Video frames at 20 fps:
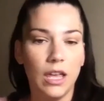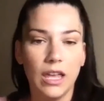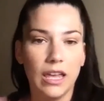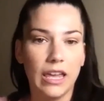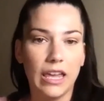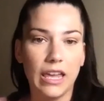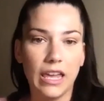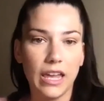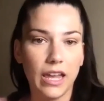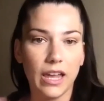
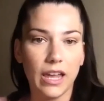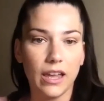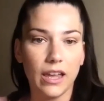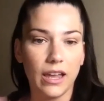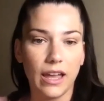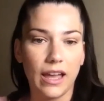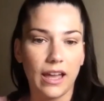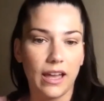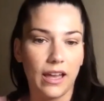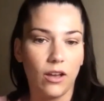He
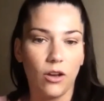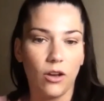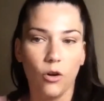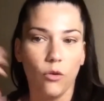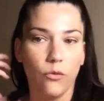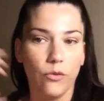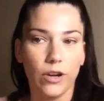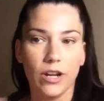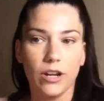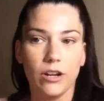
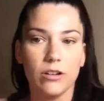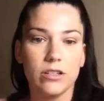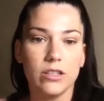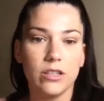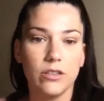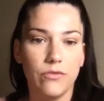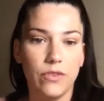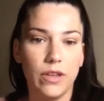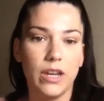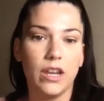overhears the
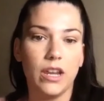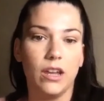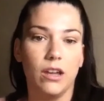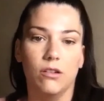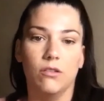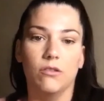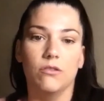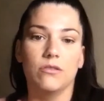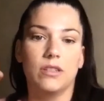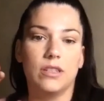
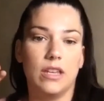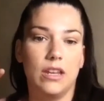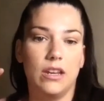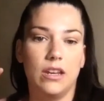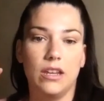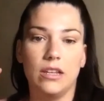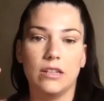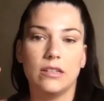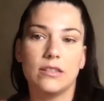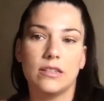videos, and
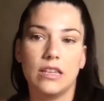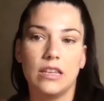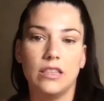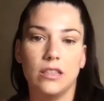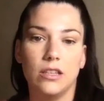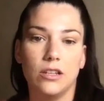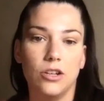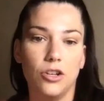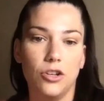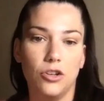he's seen
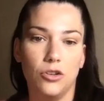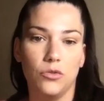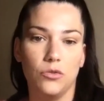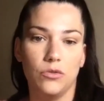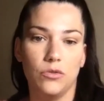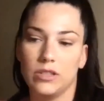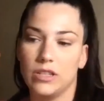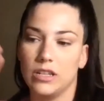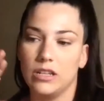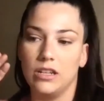the
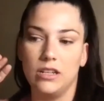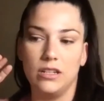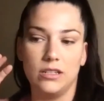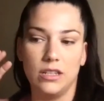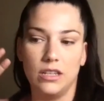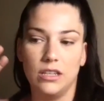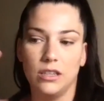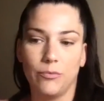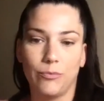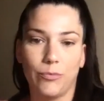news, and he's
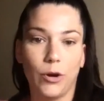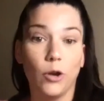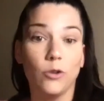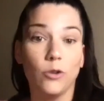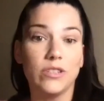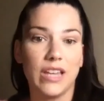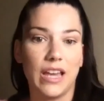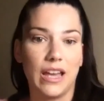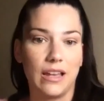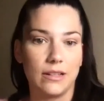seen the
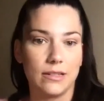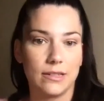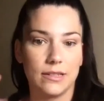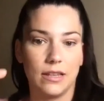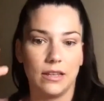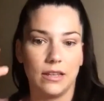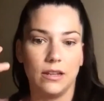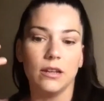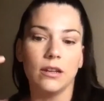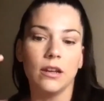protests,
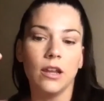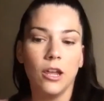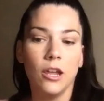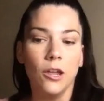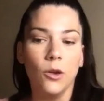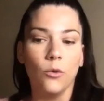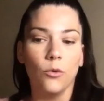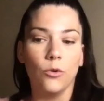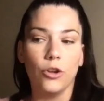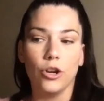and
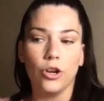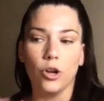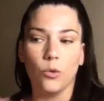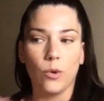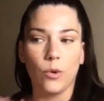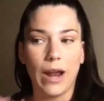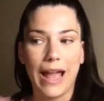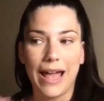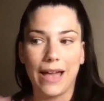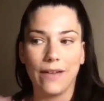
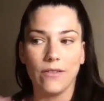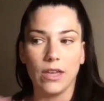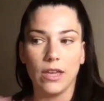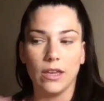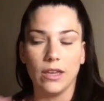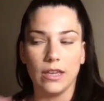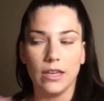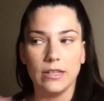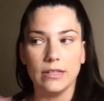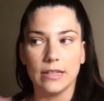
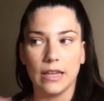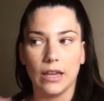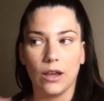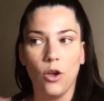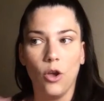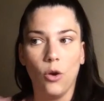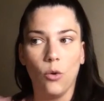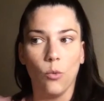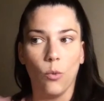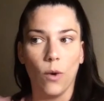he's like,
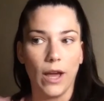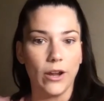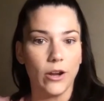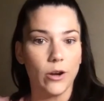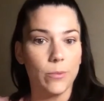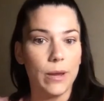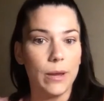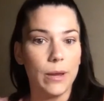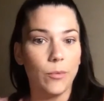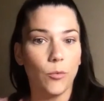why are
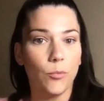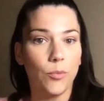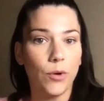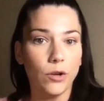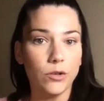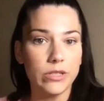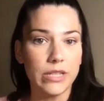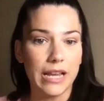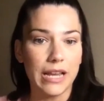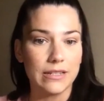people
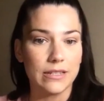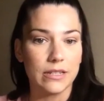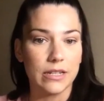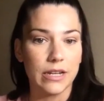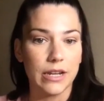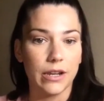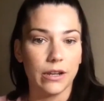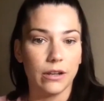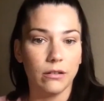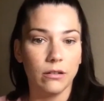
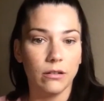protesting?